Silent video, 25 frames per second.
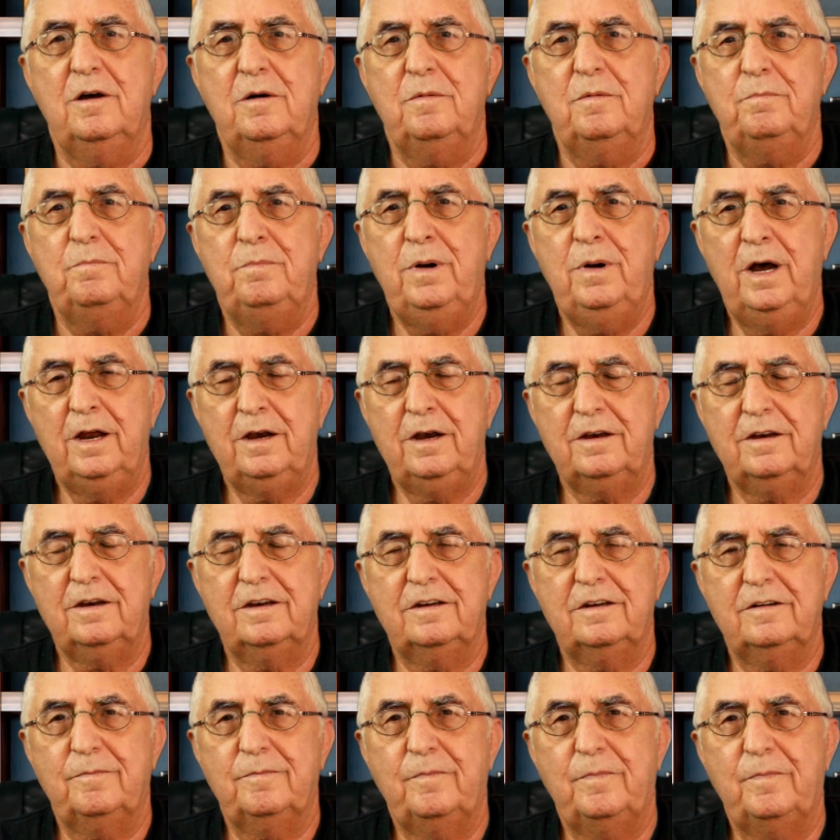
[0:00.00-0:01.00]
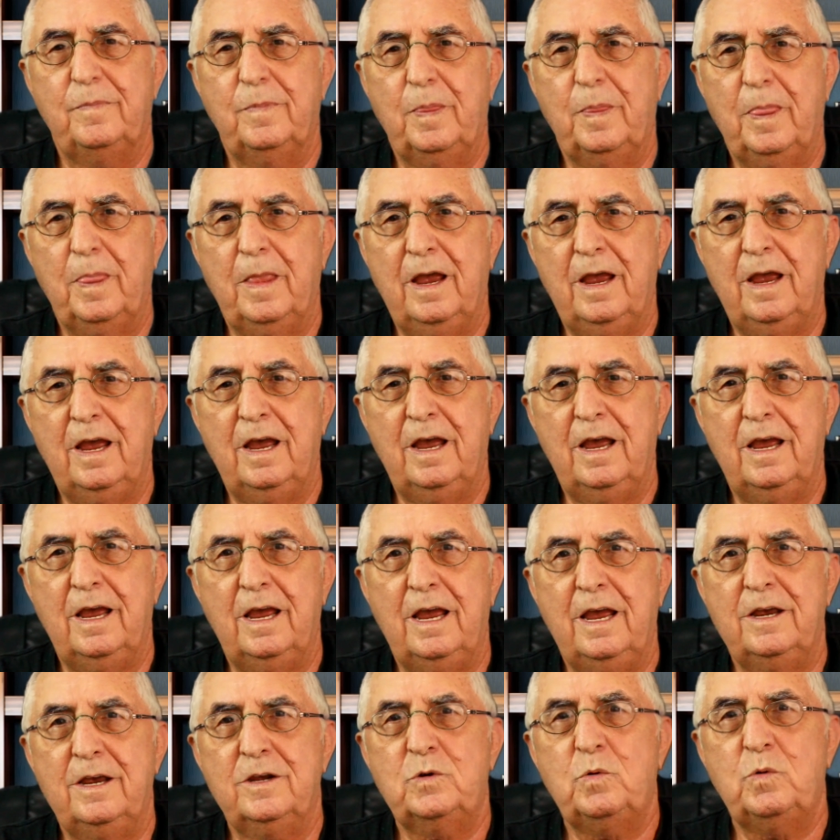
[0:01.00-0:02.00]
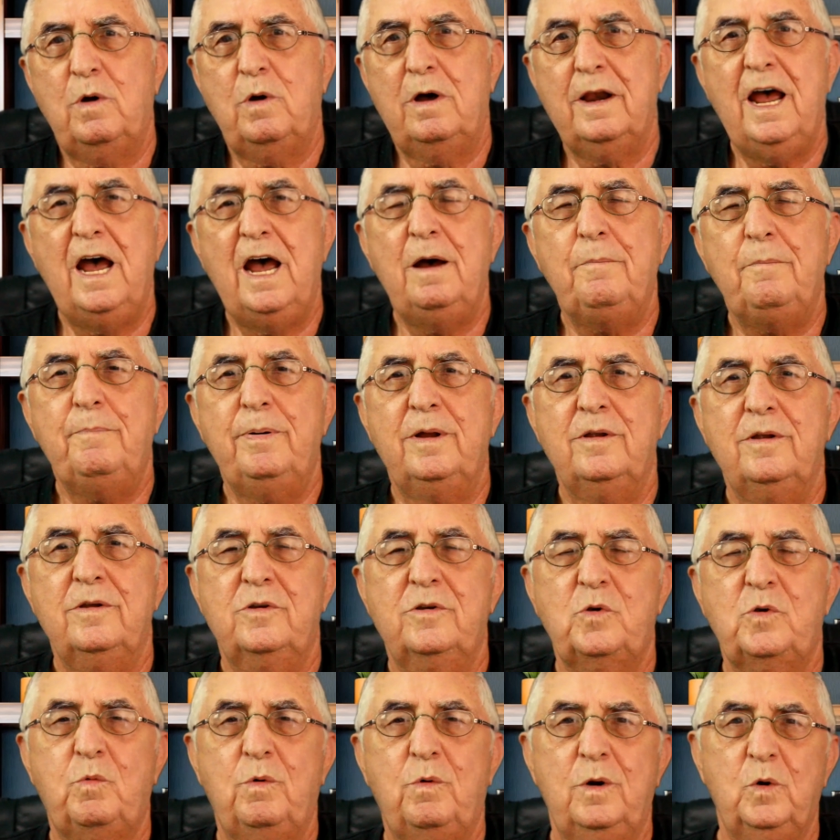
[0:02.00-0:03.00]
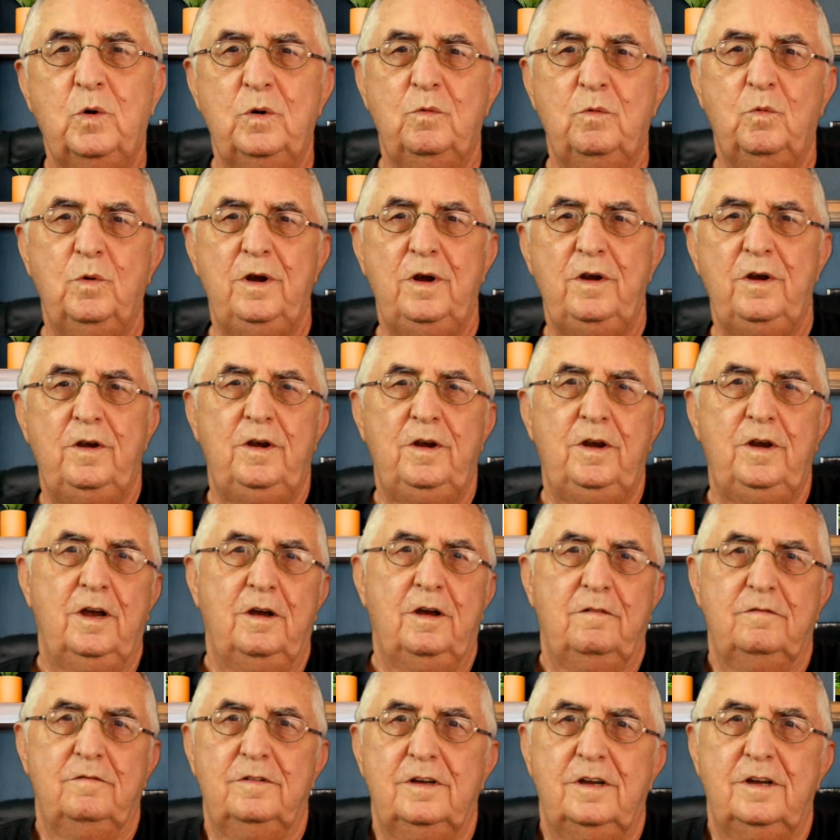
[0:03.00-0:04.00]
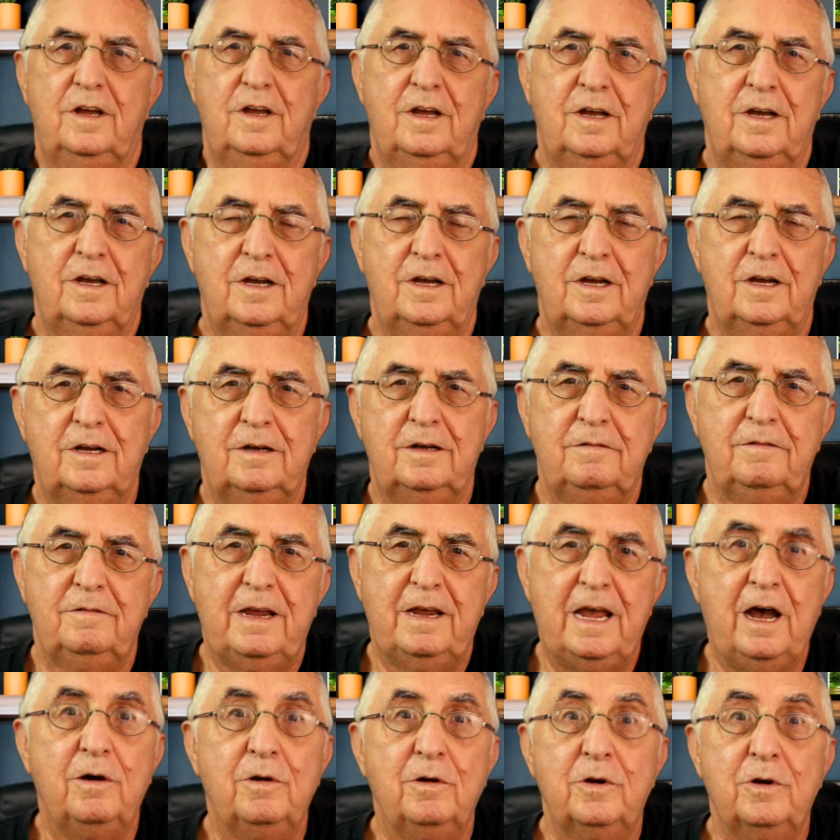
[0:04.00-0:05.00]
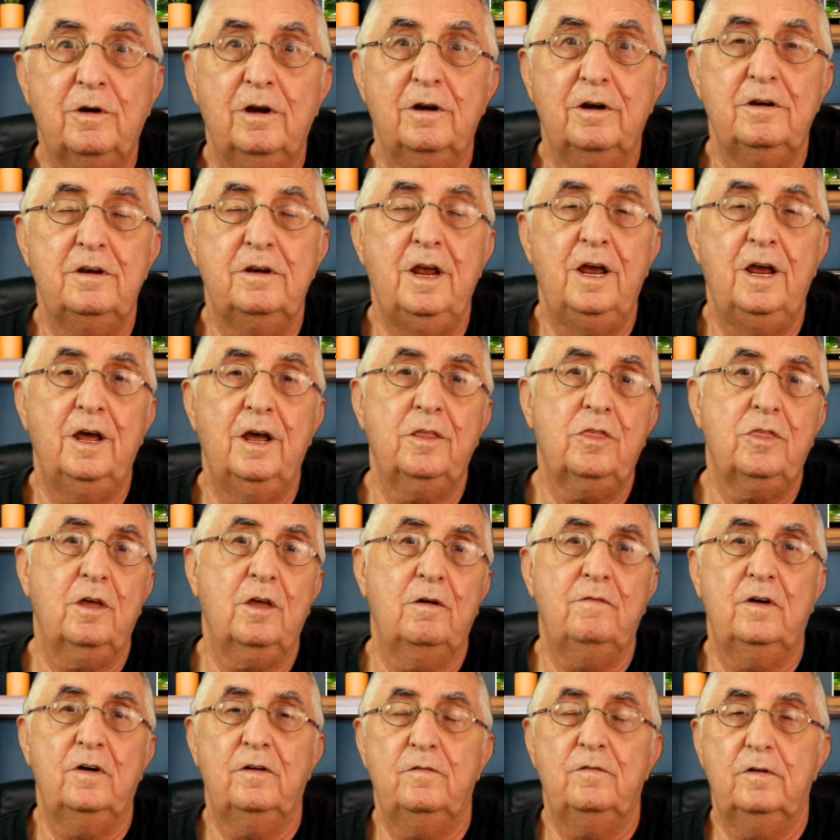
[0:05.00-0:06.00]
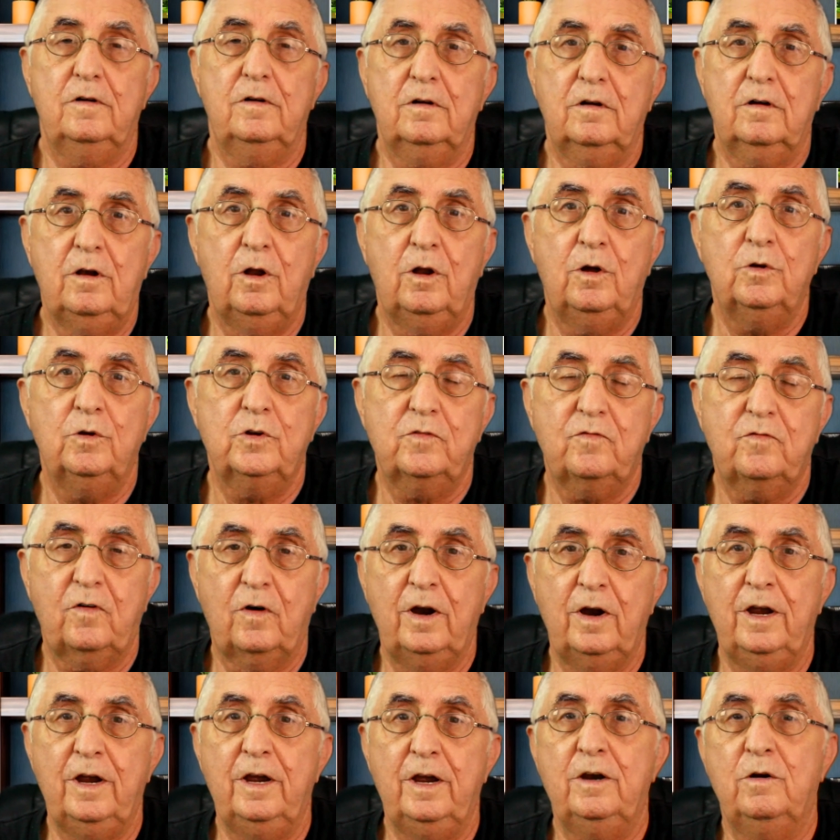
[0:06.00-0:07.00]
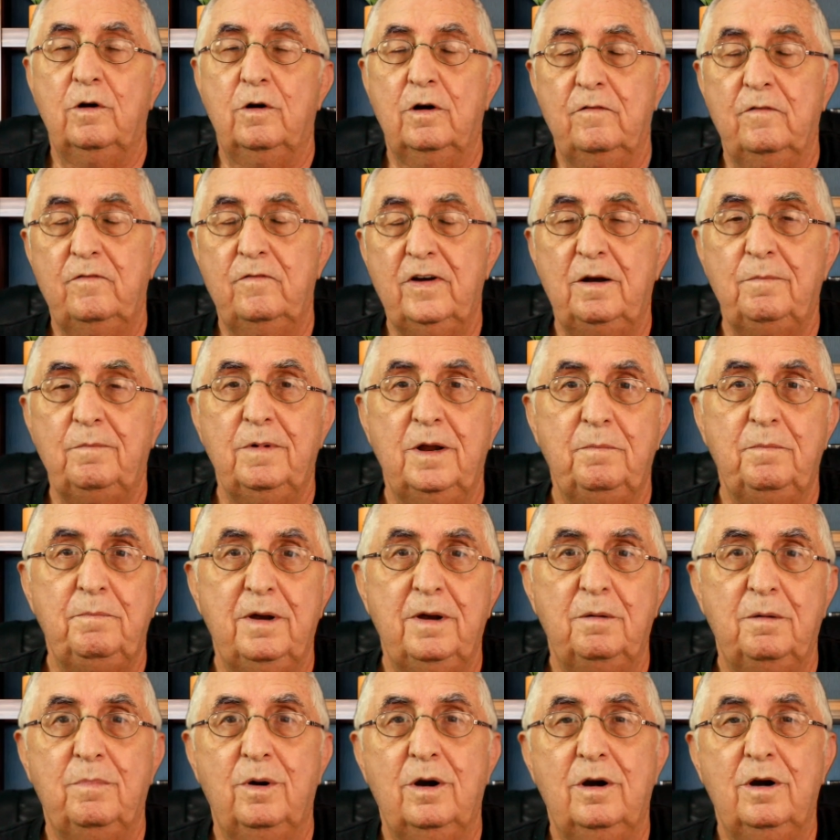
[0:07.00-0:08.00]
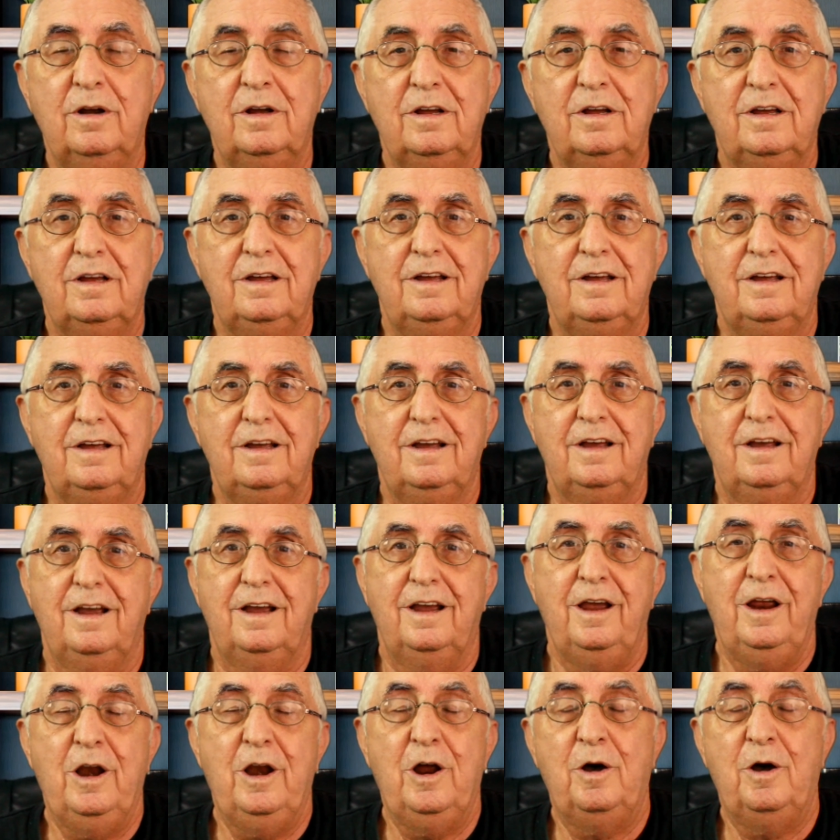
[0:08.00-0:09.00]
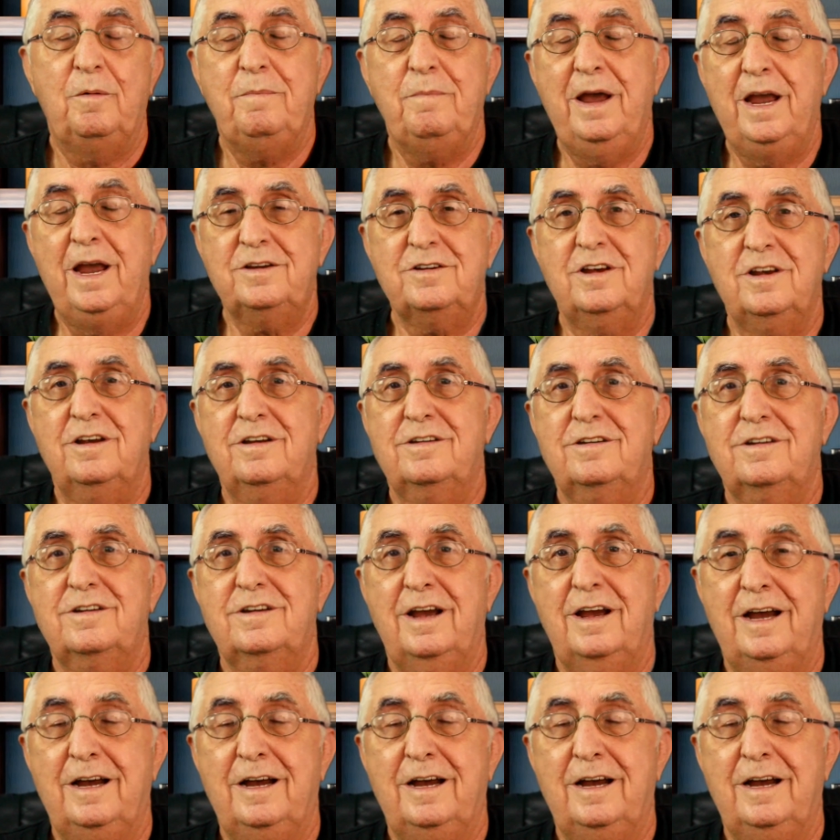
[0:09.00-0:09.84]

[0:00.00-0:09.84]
But as what happens when we encounter a death of a close friend or a family member, you know, it makes us